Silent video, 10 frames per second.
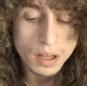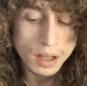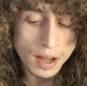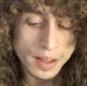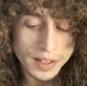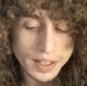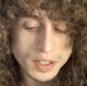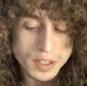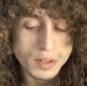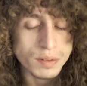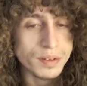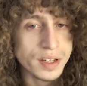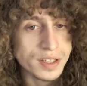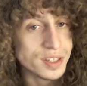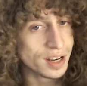I think it
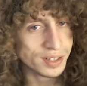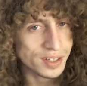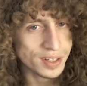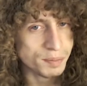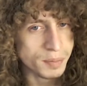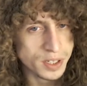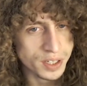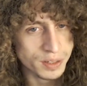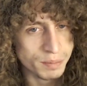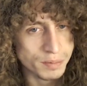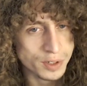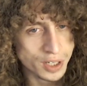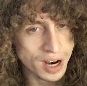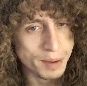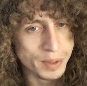sucks that it's missing
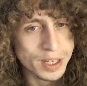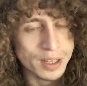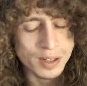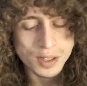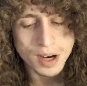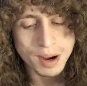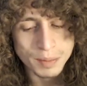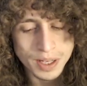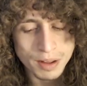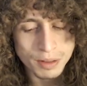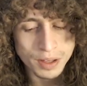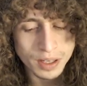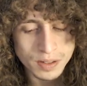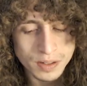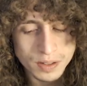Jaimini, because Jaimini, I think,
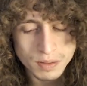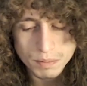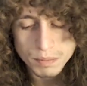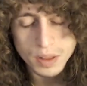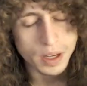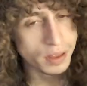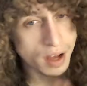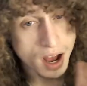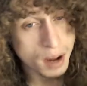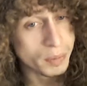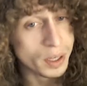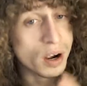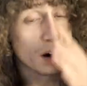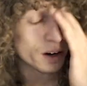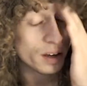is like the
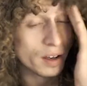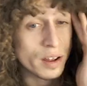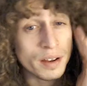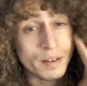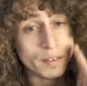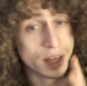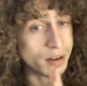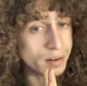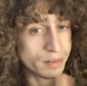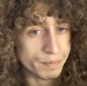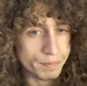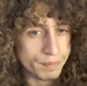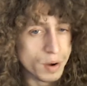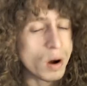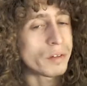Atmakarka and
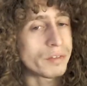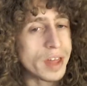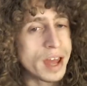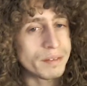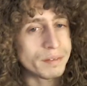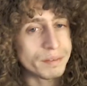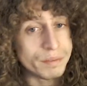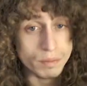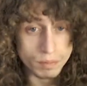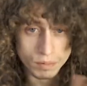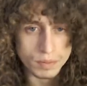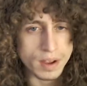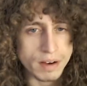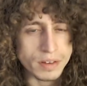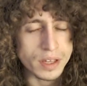all of that.
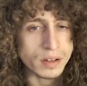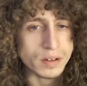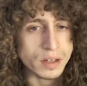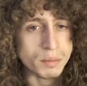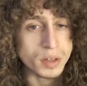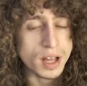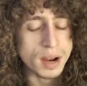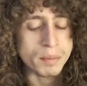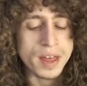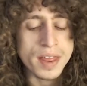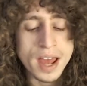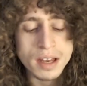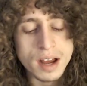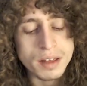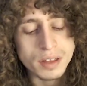Everything implied by that,
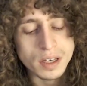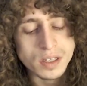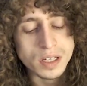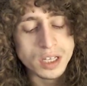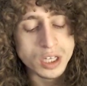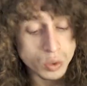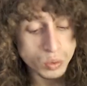I think, is a huge,